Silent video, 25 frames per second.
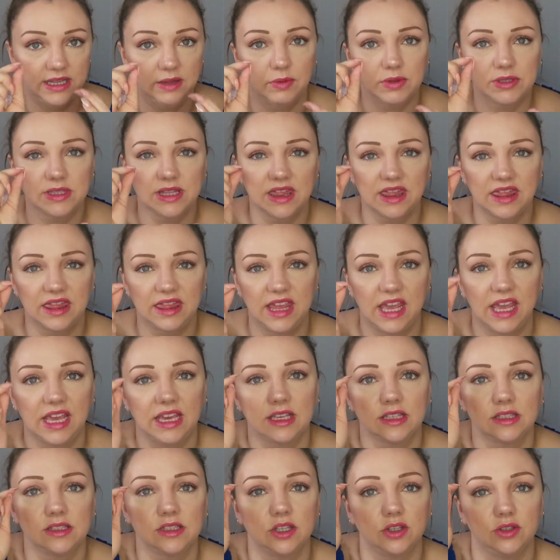They wasn't
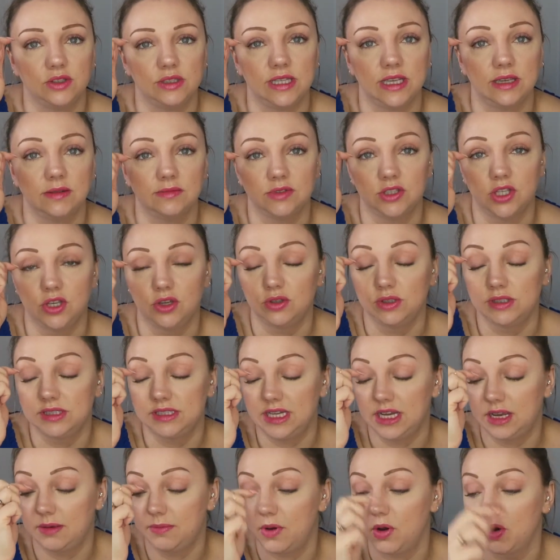thick, so you could see them, so you could
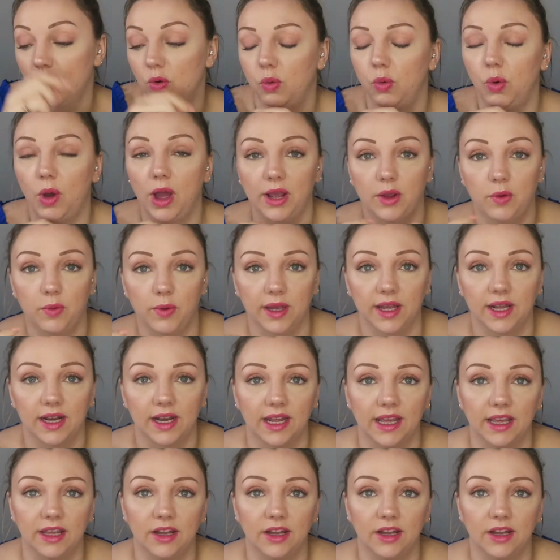stick them on quite quickly.